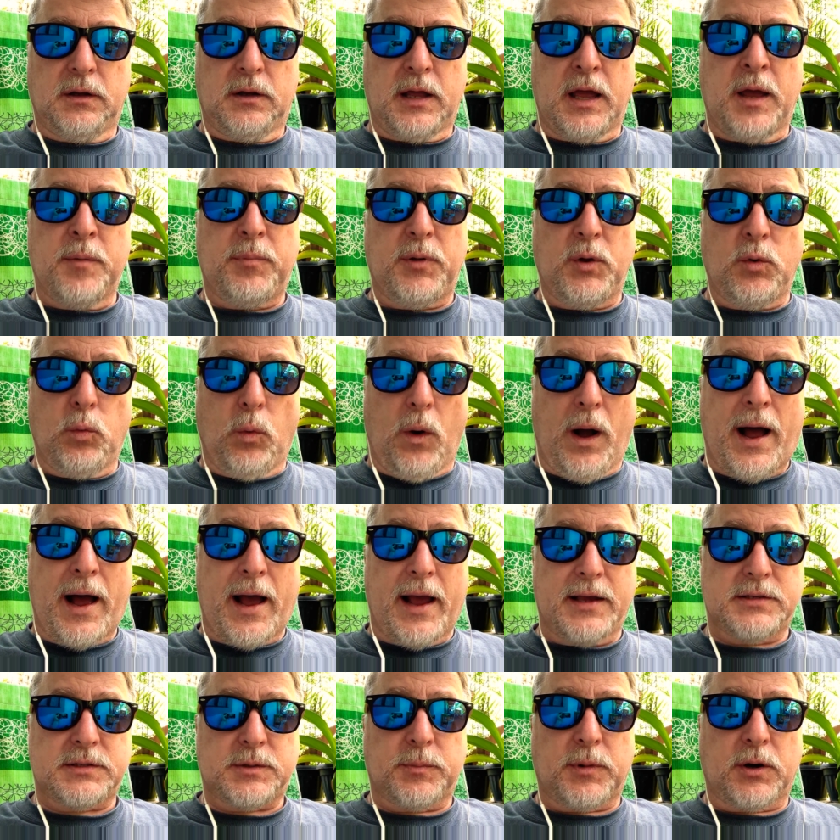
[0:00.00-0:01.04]
and be
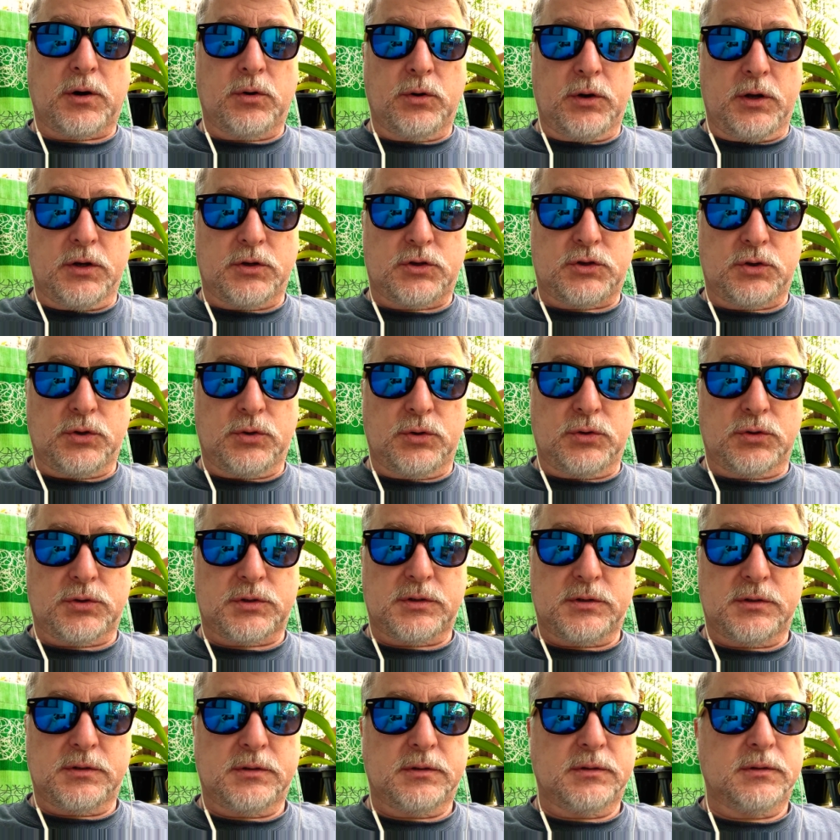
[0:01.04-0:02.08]
wise about who you
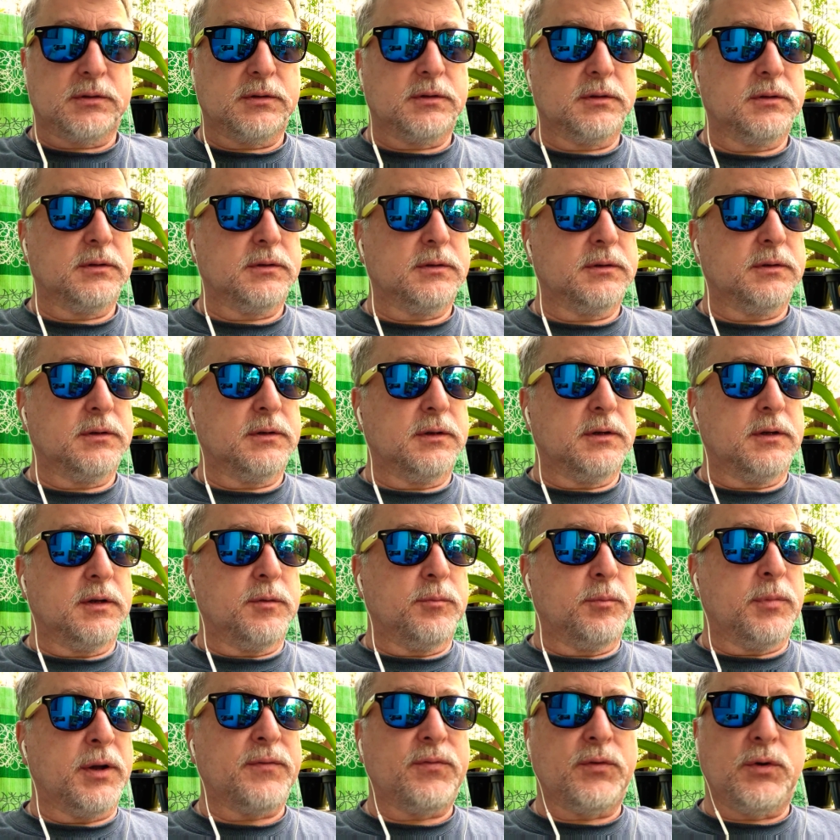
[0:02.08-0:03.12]
choose.
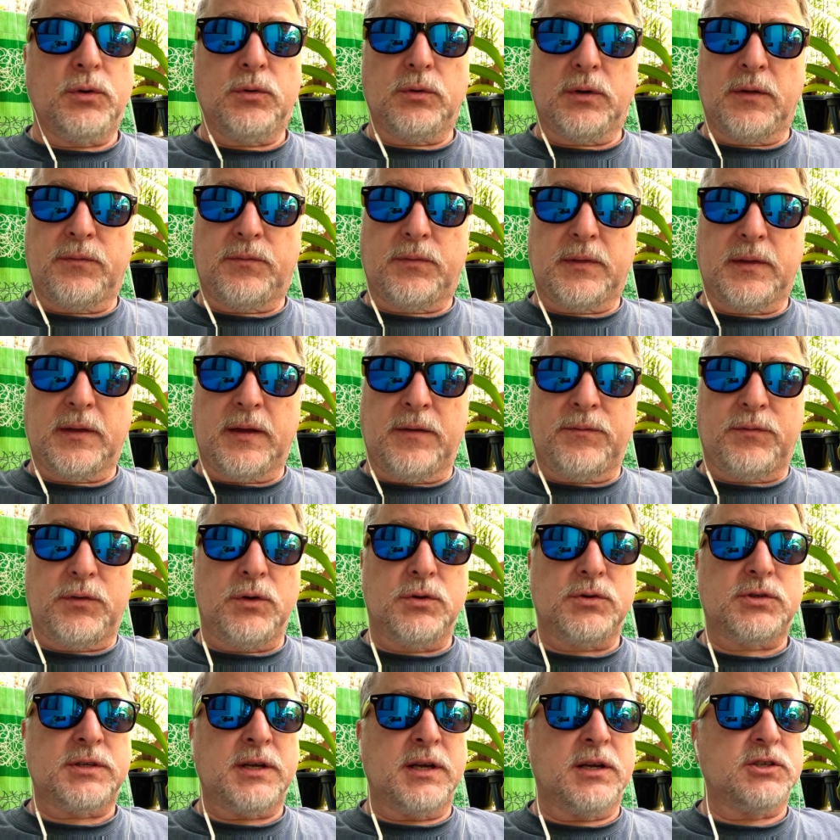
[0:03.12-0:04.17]
But if
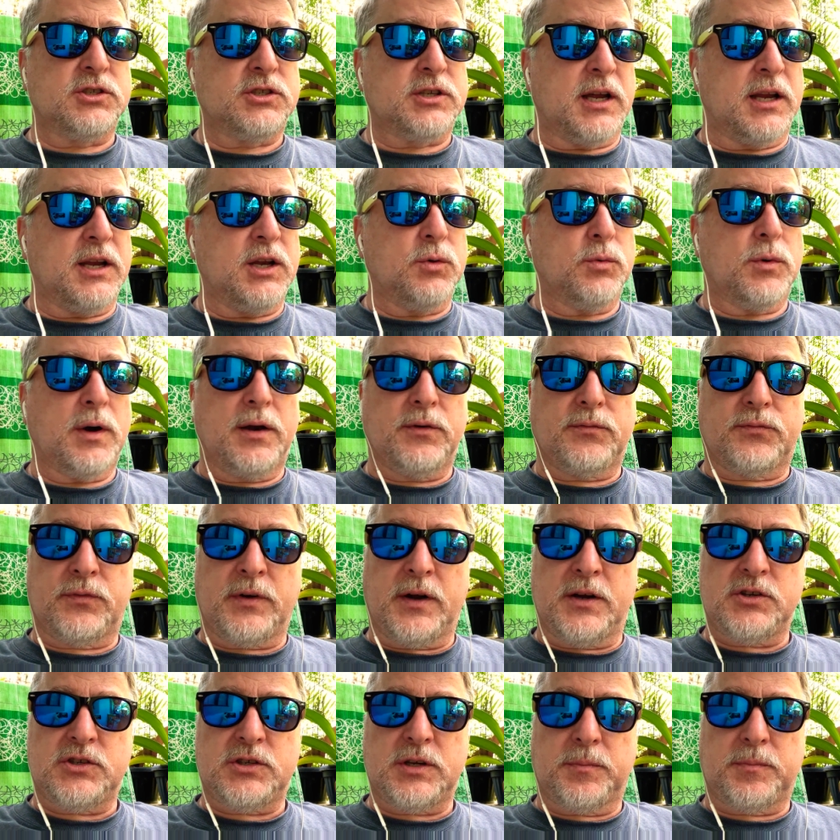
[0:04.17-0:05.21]
you see a genuine
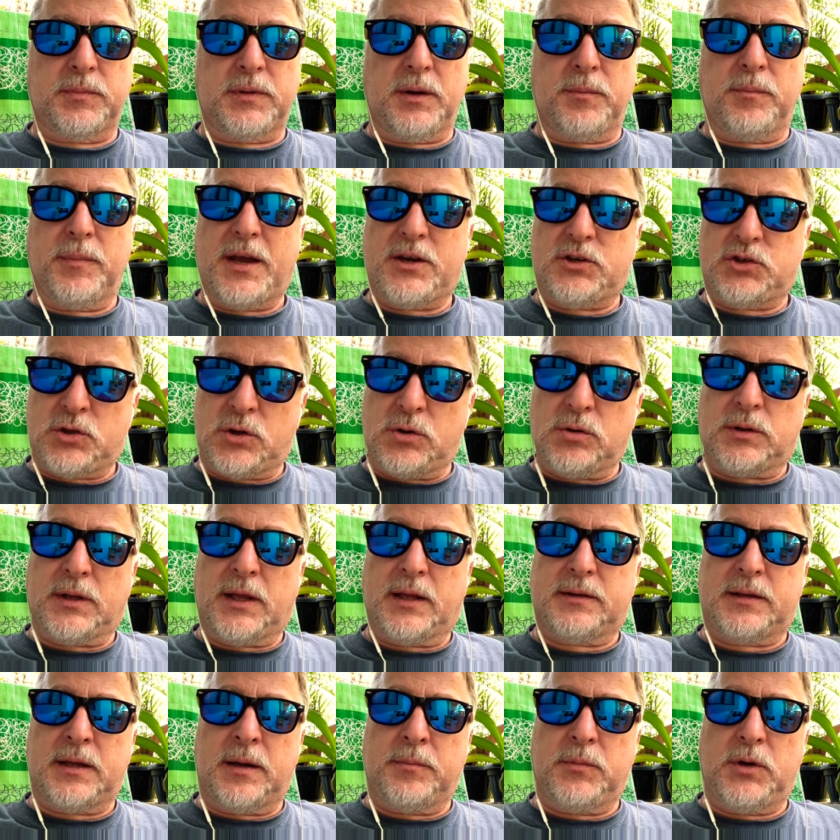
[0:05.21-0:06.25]
friendship there, make sure you
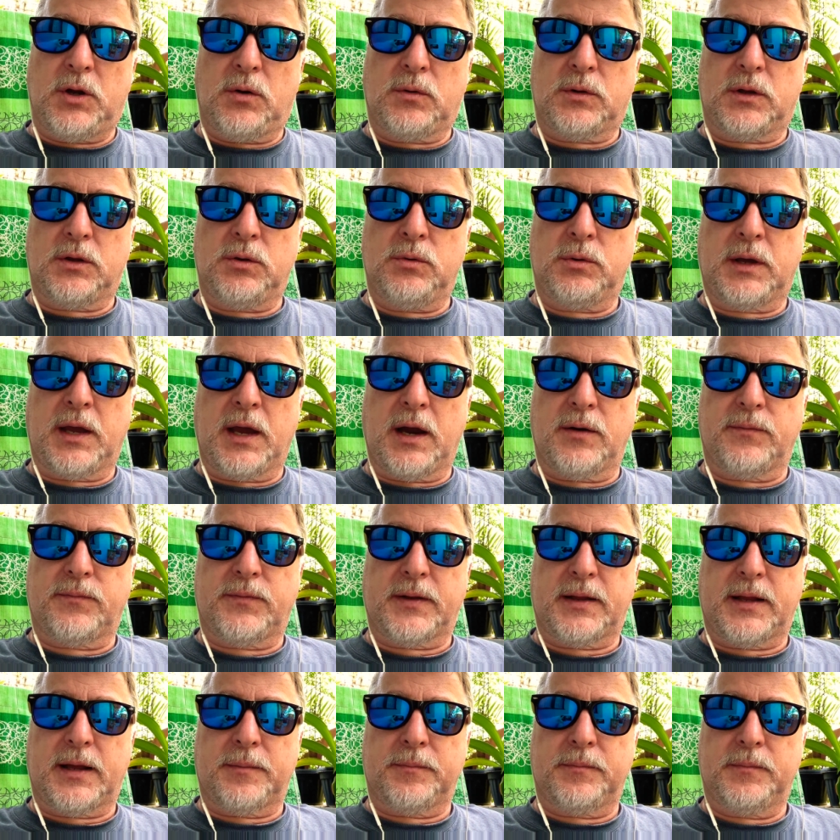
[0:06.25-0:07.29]
let them know that you care
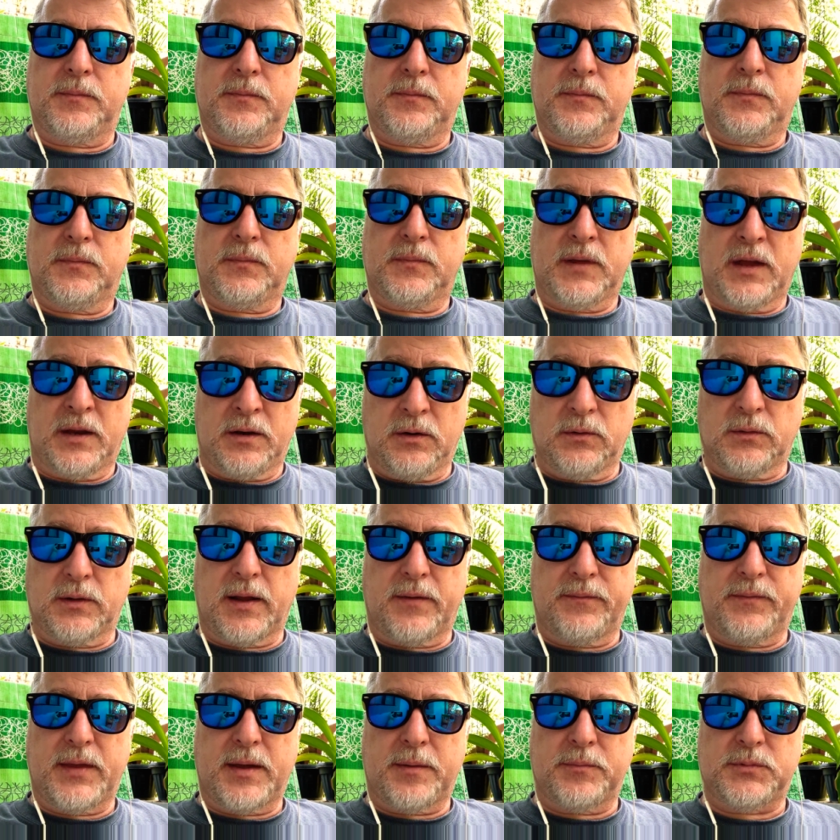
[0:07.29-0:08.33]
for them and you
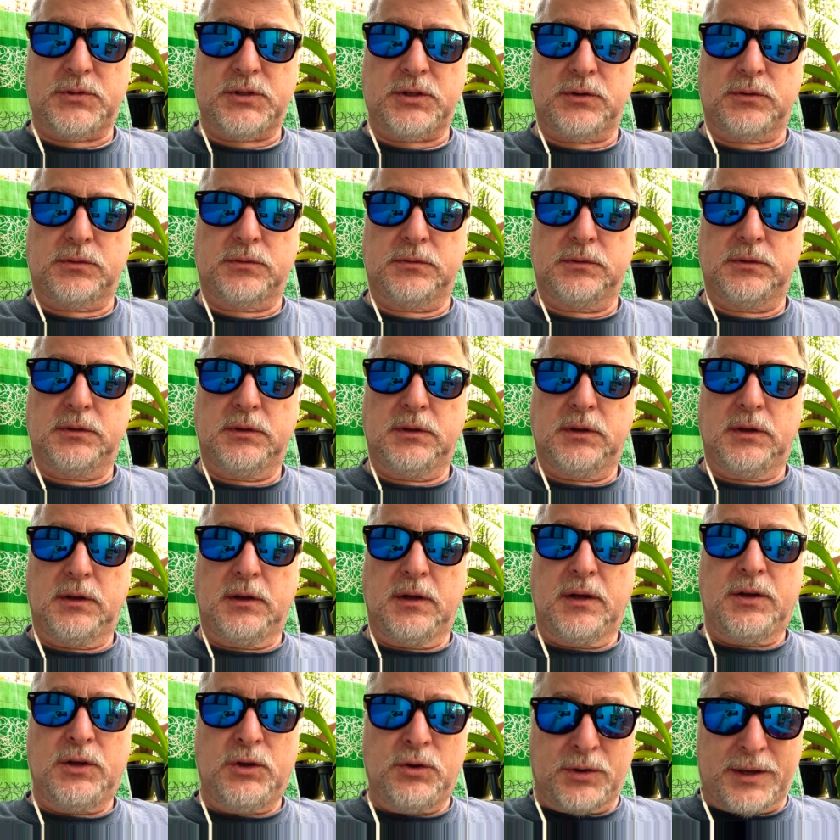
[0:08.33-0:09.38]
love them too.
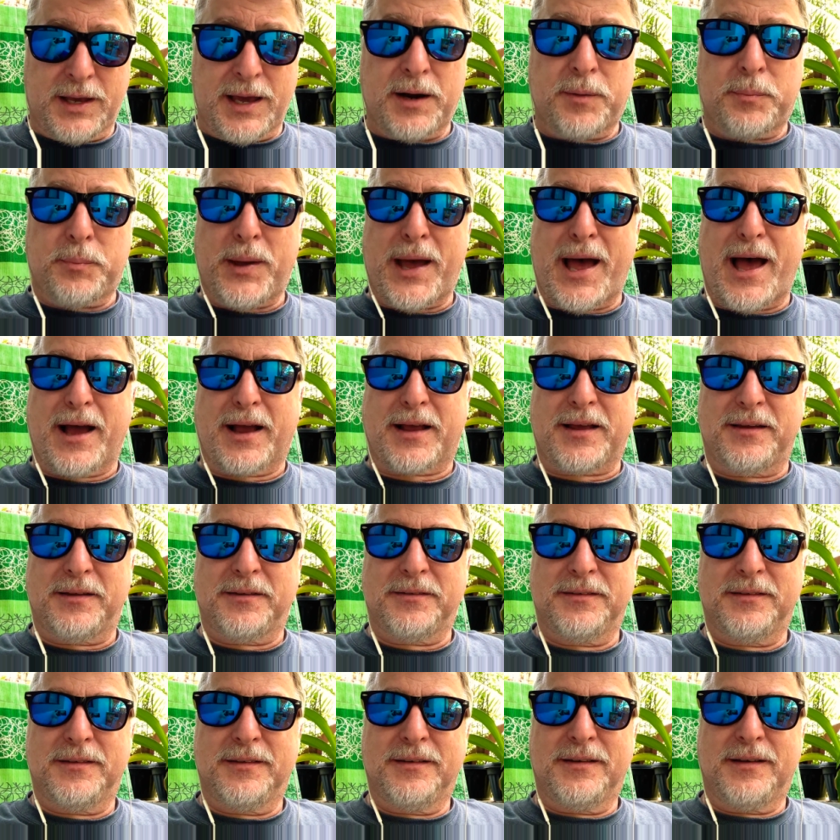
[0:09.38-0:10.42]
You'll get it back,
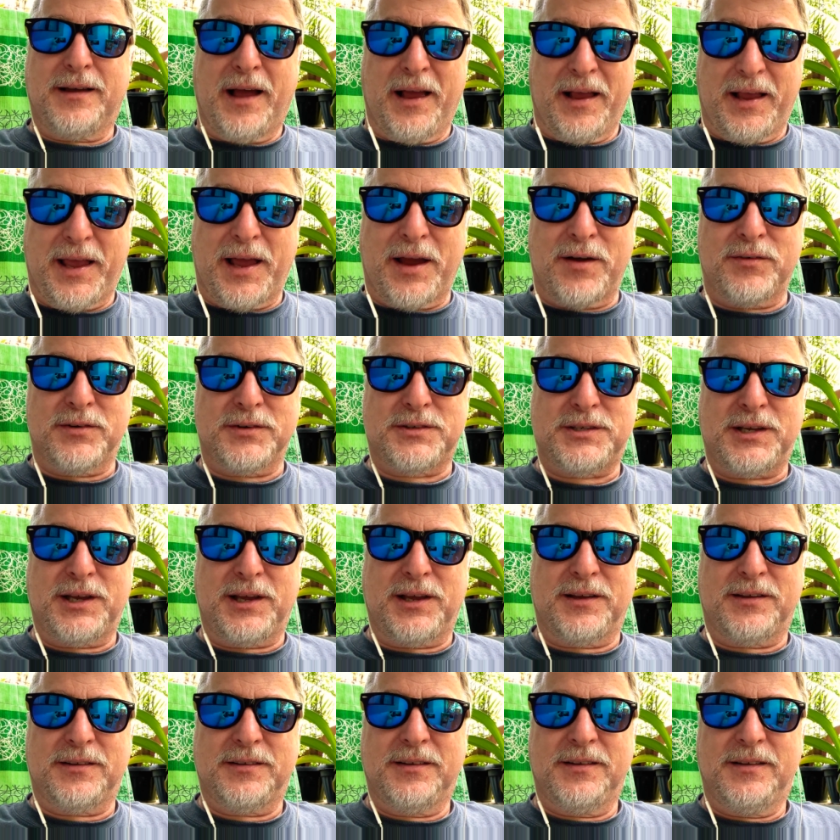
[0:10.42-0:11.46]
I guarantee.